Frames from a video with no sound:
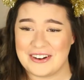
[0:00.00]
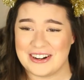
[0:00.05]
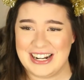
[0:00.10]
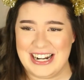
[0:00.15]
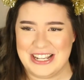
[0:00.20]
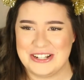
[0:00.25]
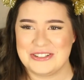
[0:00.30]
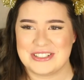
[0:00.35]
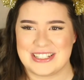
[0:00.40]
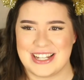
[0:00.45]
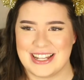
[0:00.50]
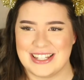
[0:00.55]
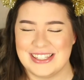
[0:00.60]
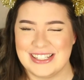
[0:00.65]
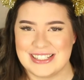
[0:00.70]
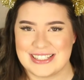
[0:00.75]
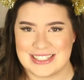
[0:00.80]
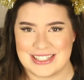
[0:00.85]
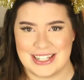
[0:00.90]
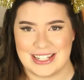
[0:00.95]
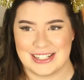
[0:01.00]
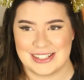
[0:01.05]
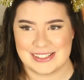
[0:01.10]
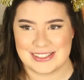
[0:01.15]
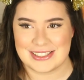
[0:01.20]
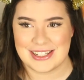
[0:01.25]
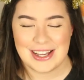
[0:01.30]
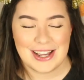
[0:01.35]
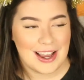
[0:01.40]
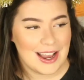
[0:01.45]
How did I used to end these
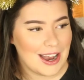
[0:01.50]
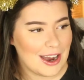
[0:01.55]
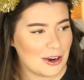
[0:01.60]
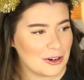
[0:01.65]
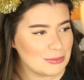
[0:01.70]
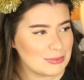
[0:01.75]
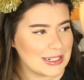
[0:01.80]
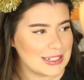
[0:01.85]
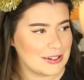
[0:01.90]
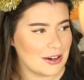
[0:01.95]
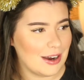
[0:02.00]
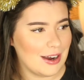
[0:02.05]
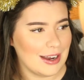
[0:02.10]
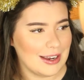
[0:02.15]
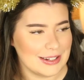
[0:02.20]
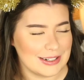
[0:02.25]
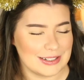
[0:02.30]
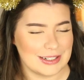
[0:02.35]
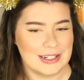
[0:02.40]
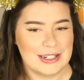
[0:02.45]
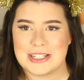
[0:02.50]
things? Oh my God.